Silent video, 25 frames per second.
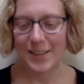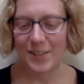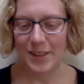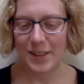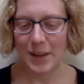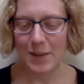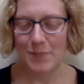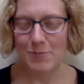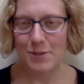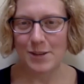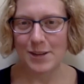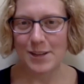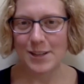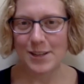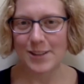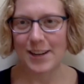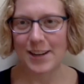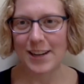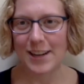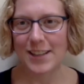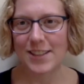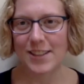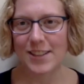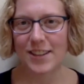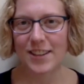the library
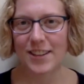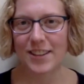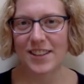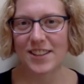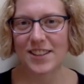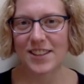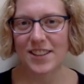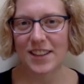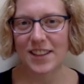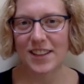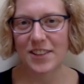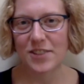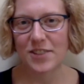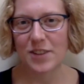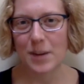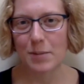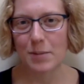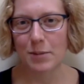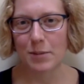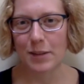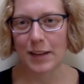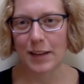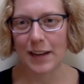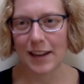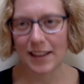director at Leech Lake
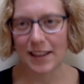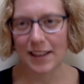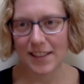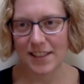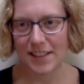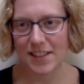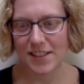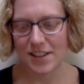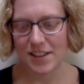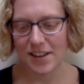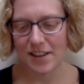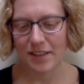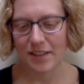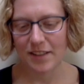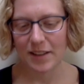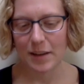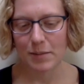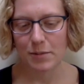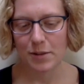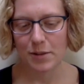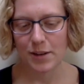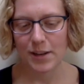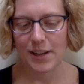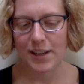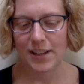Tribal College, and our
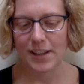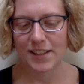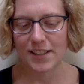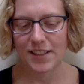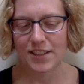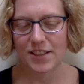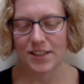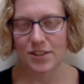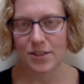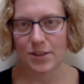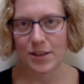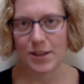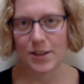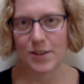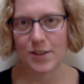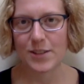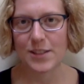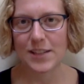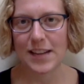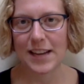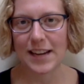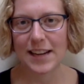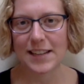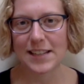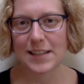library is joint use
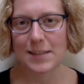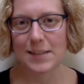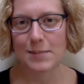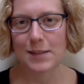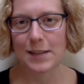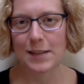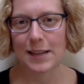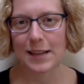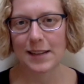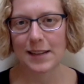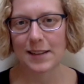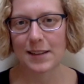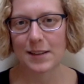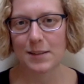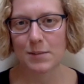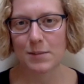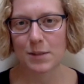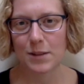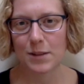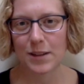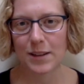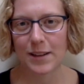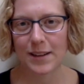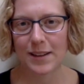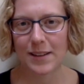academic and
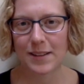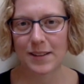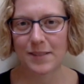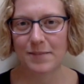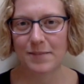community.